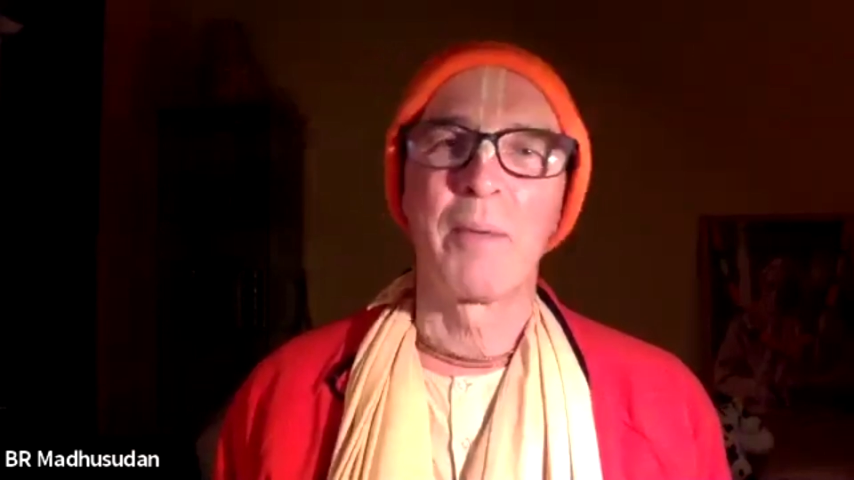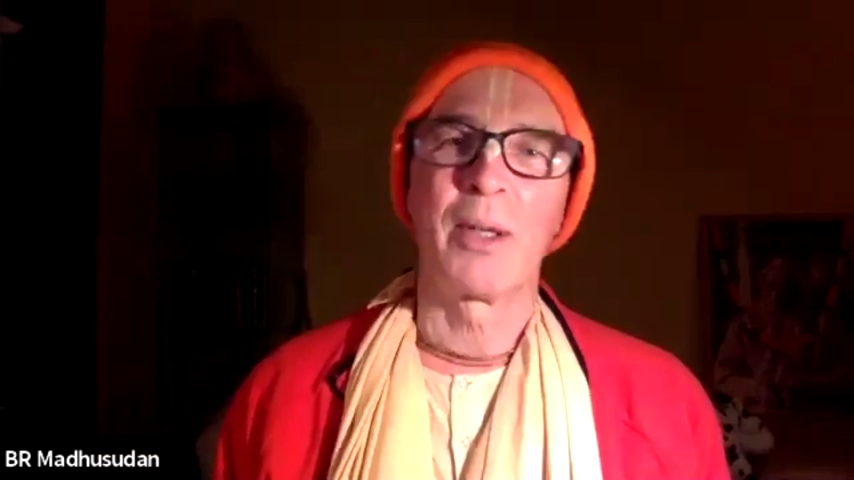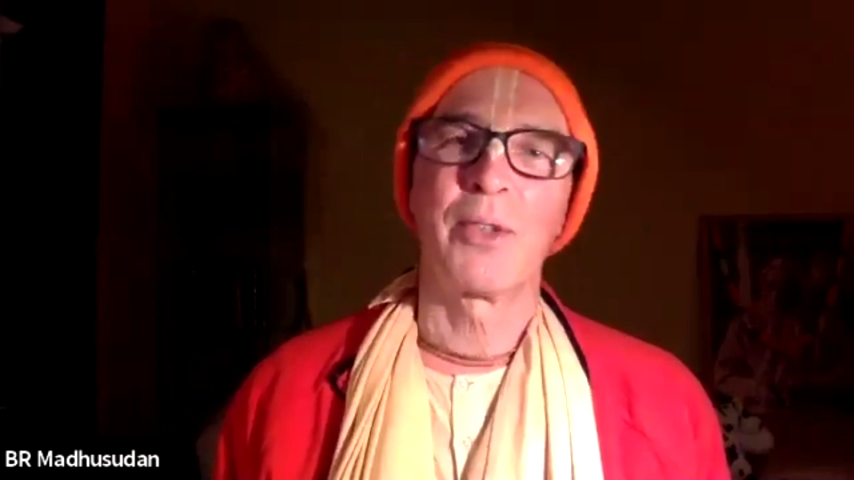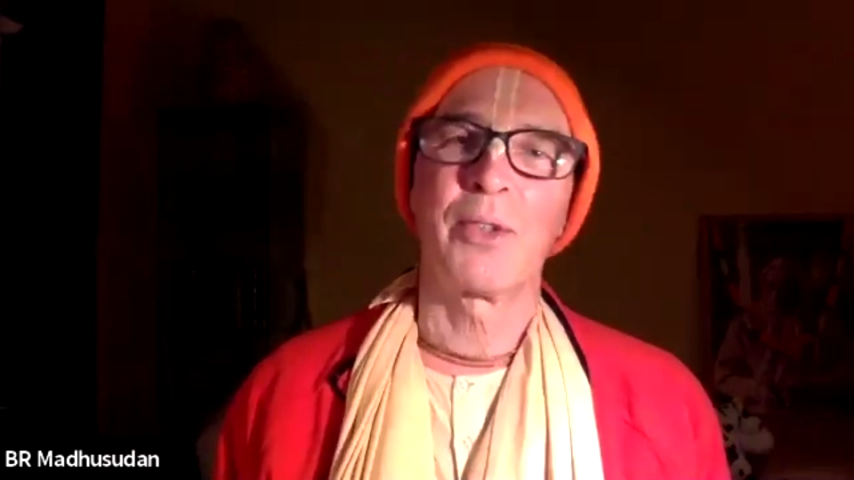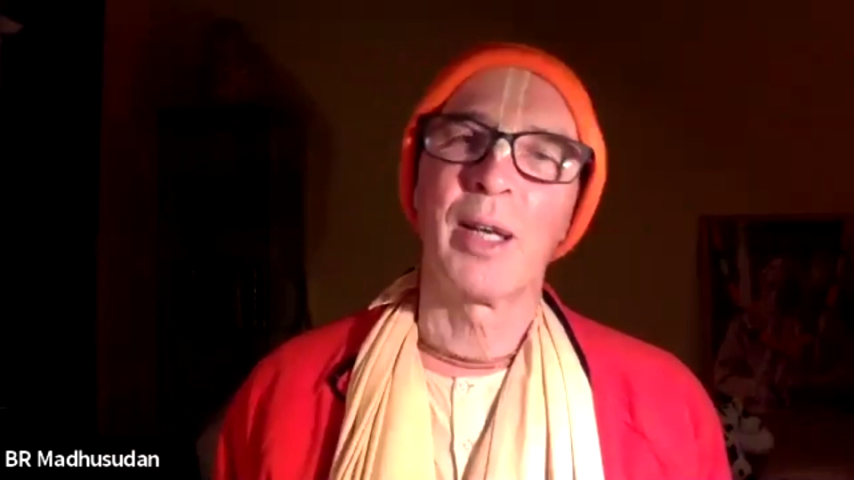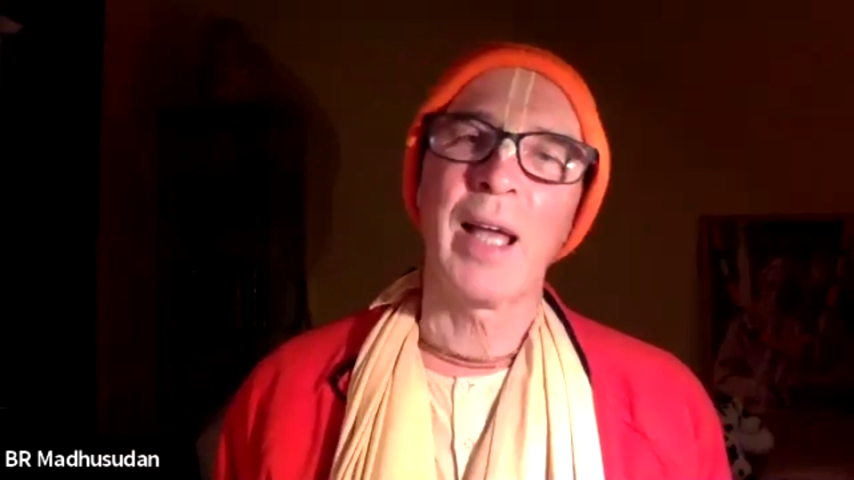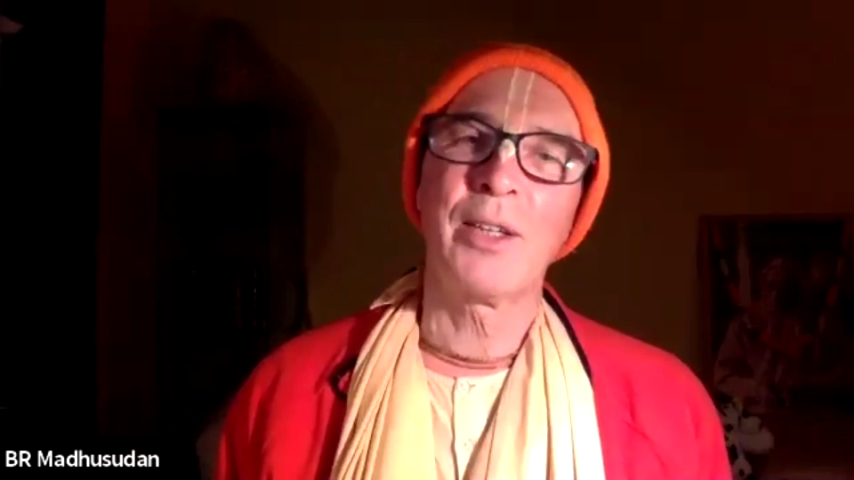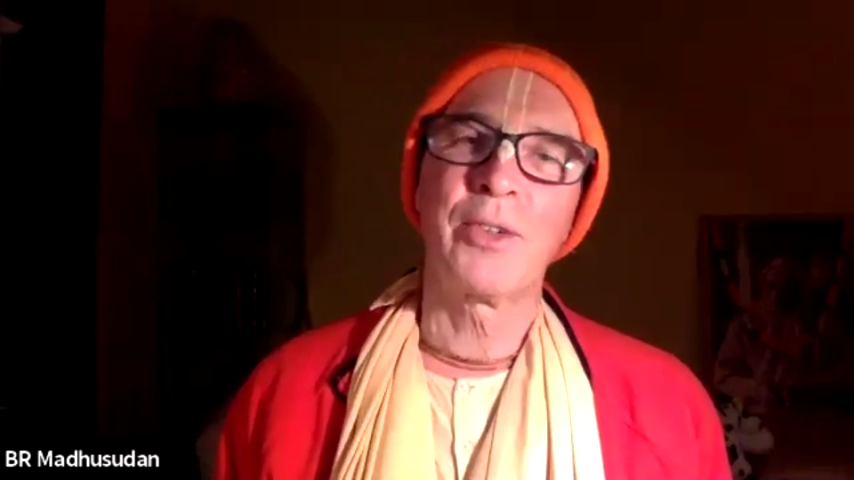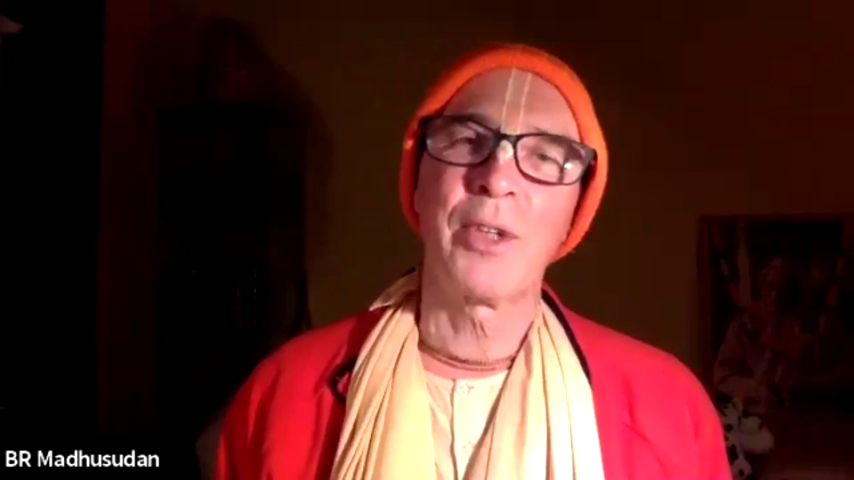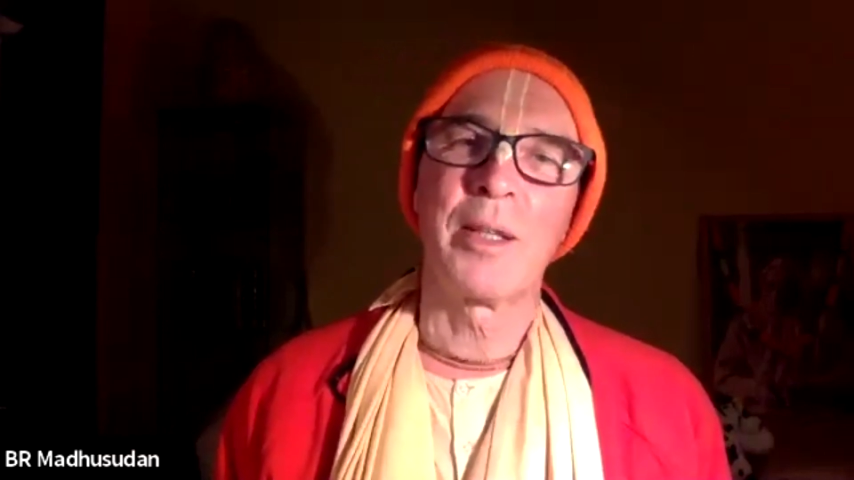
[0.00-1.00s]
but
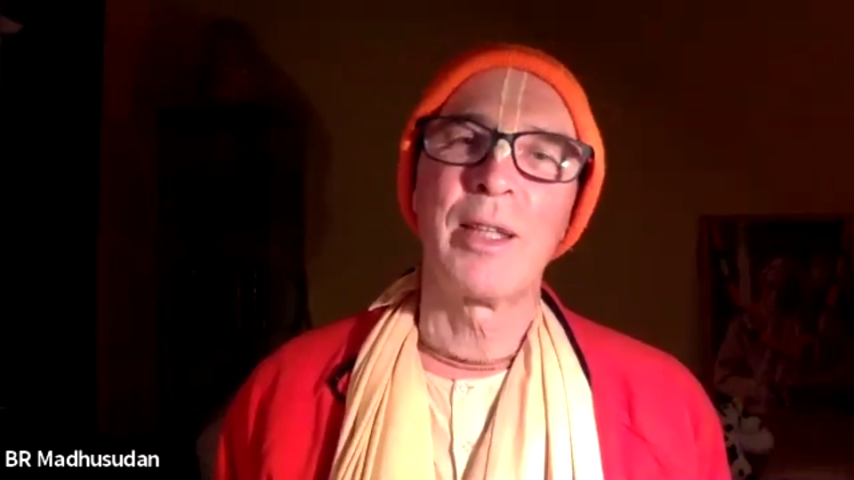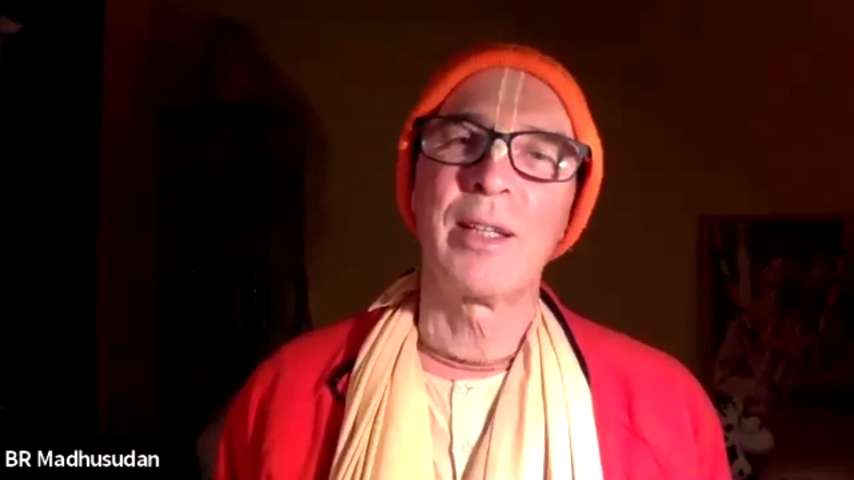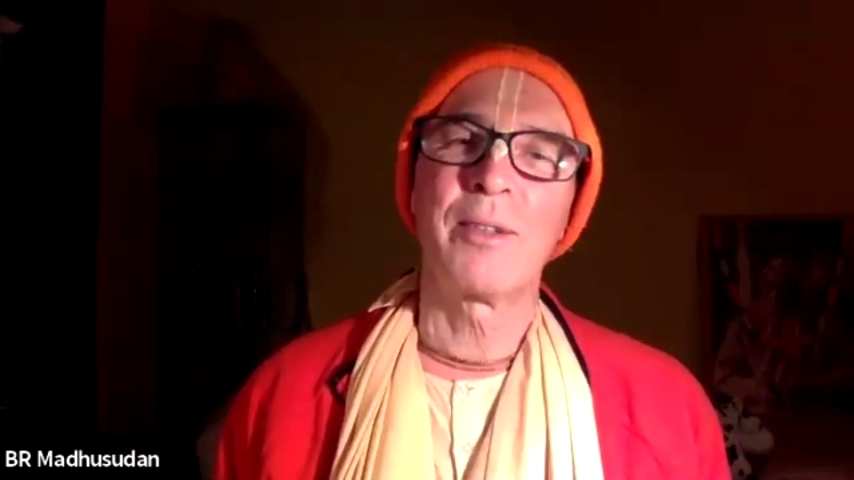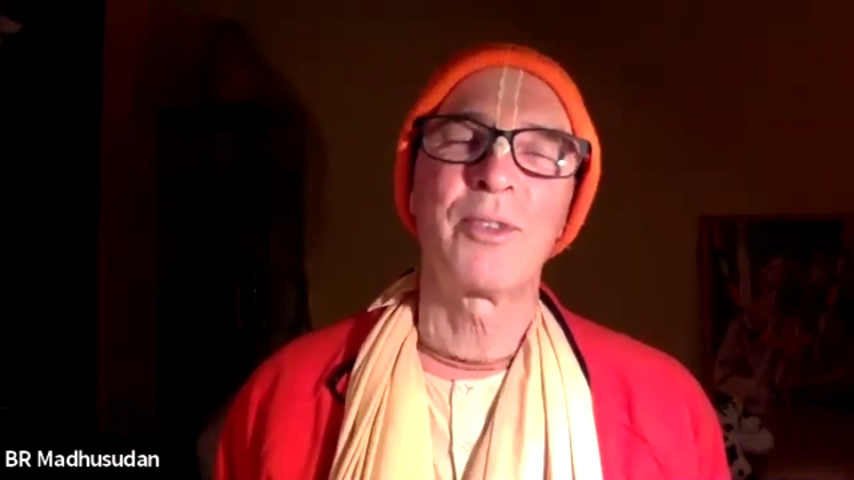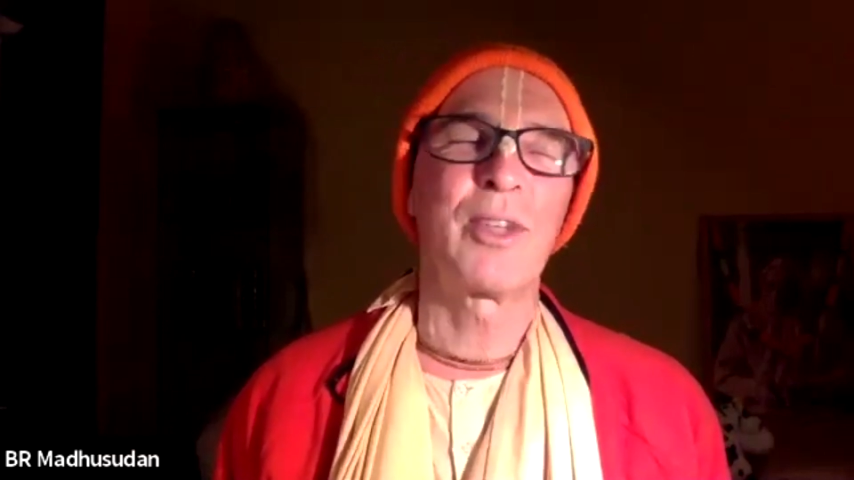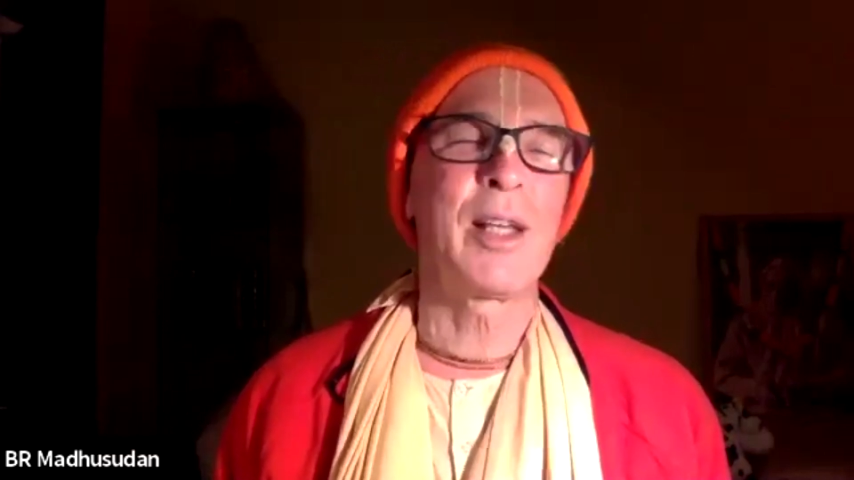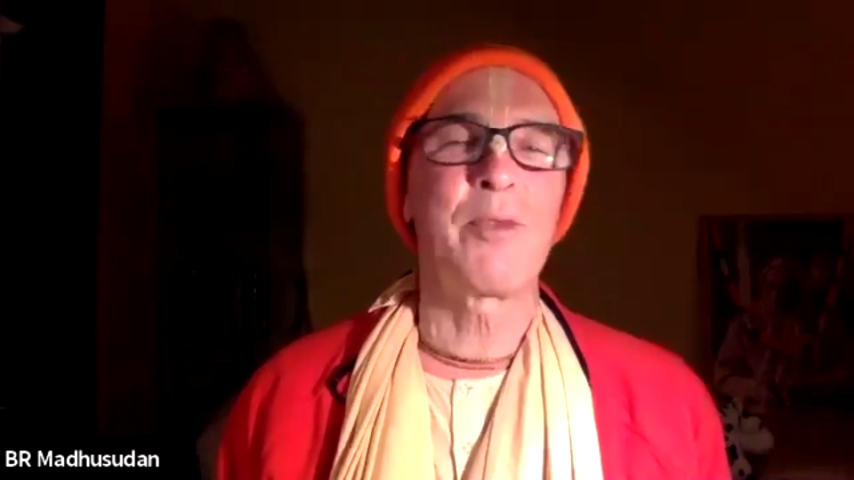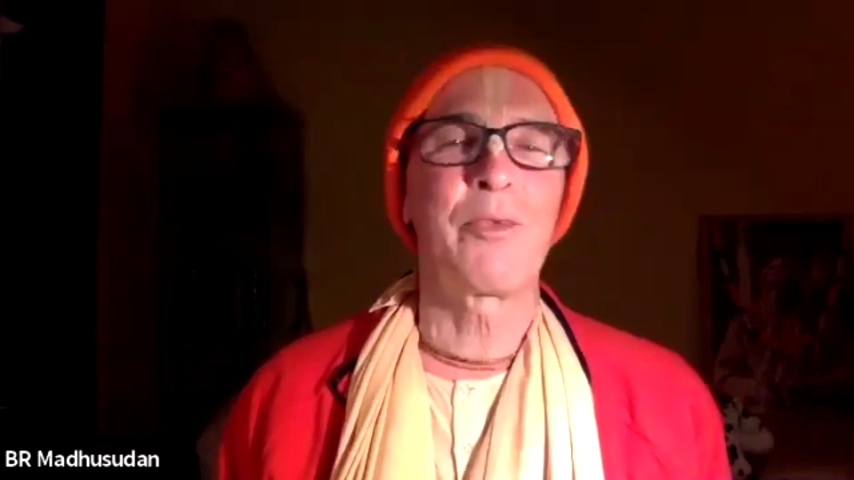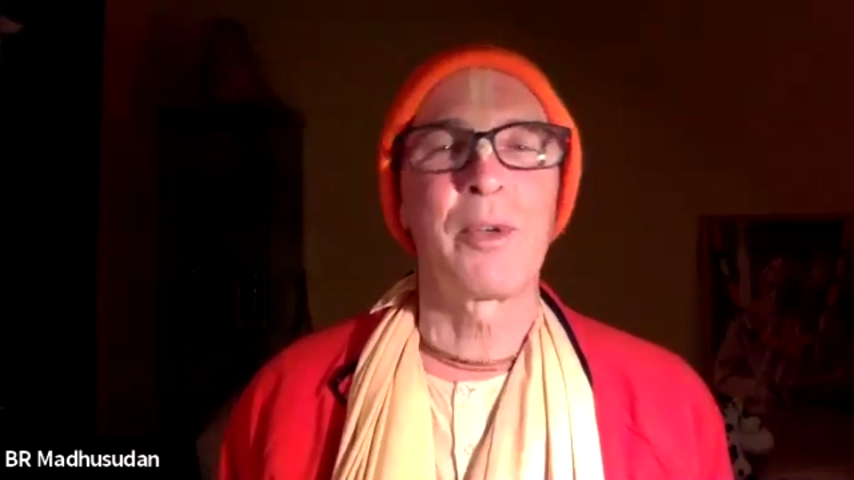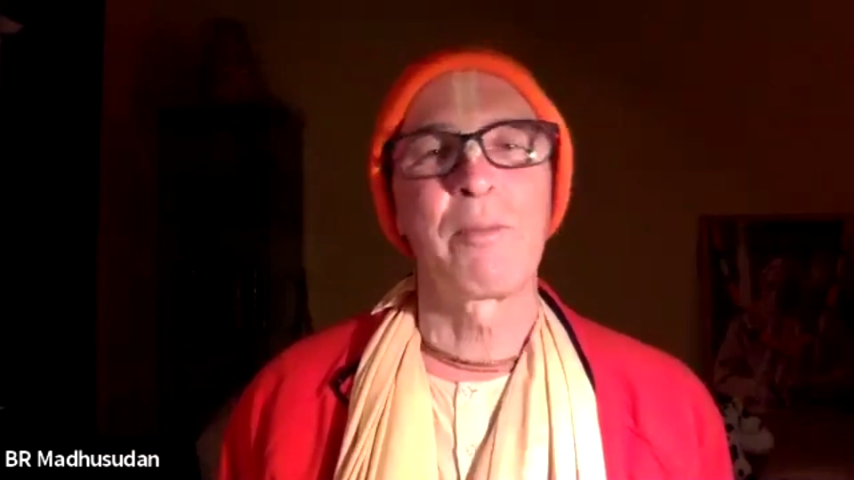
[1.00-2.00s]
like they say
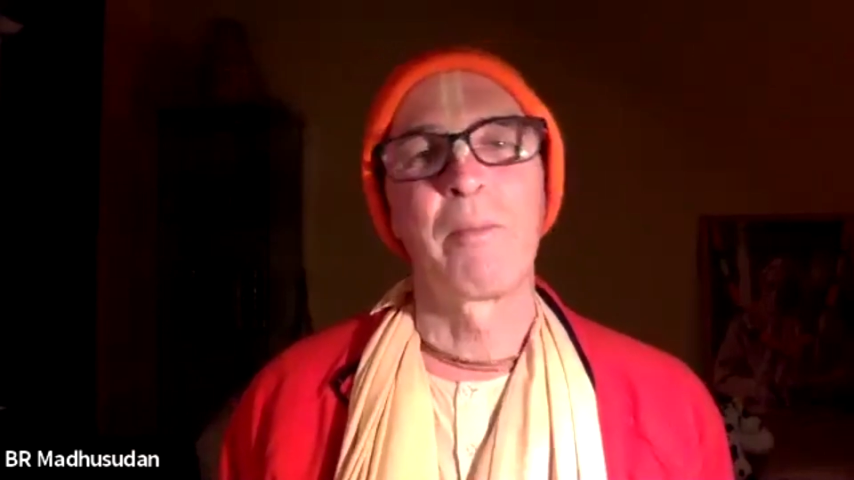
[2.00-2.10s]
for